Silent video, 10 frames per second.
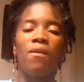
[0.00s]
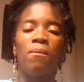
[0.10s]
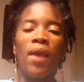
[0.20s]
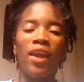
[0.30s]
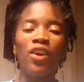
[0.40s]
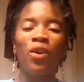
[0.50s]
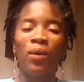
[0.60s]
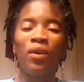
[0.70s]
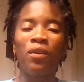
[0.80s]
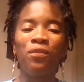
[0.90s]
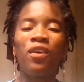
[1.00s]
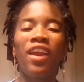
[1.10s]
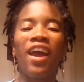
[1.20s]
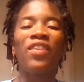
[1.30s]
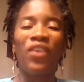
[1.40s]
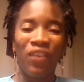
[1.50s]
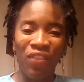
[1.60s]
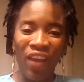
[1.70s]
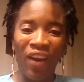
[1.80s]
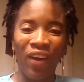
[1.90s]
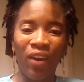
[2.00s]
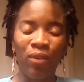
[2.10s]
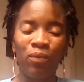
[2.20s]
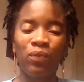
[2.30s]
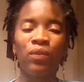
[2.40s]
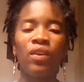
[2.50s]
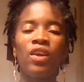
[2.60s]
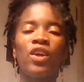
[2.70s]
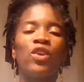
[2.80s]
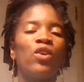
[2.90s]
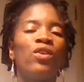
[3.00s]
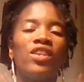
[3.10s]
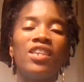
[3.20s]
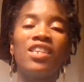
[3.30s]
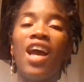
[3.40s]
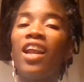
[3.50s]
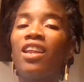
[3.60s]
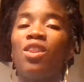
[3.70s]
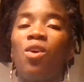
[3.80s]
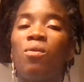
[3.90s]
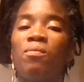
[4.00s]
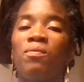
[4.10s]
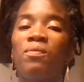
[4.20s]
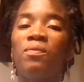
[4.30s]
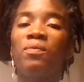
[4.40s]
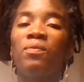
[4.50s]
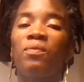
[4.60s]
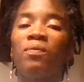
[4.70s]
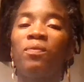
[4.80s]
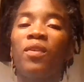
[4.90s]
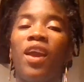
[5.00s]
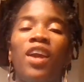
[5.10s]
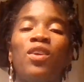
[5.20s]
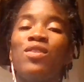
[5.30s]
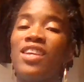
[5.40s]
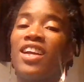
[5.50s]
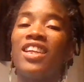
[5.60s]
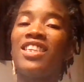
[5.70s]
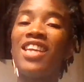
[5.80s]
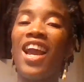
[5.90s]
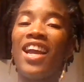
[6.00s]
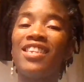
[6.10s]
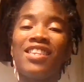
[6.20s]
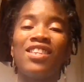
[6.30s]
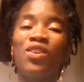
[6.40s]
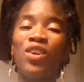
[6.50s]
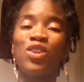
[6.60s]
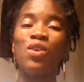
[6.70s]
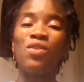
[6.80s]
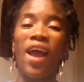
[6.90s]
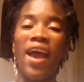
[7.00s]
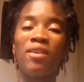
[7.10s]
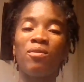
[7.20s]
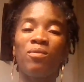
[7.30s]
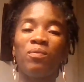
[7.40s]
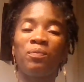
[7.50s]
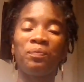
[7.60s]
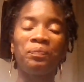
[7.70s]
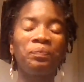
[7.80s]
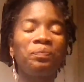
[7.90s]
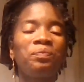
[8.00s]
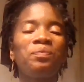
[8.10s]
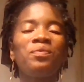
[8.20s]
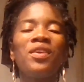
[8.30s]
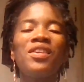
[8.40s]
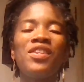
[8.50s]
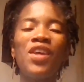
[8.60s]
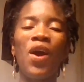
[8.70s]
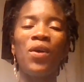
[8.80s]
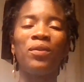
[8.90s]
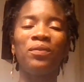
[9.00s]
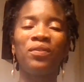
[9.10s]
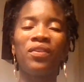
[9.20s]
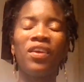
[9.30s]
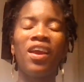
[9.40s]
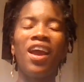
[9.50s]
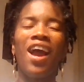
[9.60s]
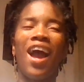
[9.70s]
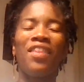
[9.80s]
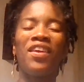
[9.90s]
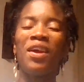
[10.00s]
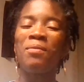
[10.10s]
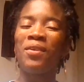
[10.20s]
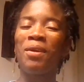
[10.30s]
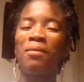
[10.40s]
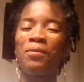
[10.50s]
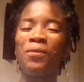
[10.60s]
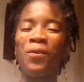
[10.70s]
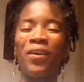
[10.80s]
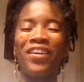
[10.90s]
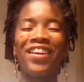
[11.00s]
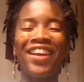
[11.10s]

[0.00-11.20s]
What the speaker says: make your reader feel like they're there. You just telling them and using cliches isn't going to do that. So I think I'm on number 4.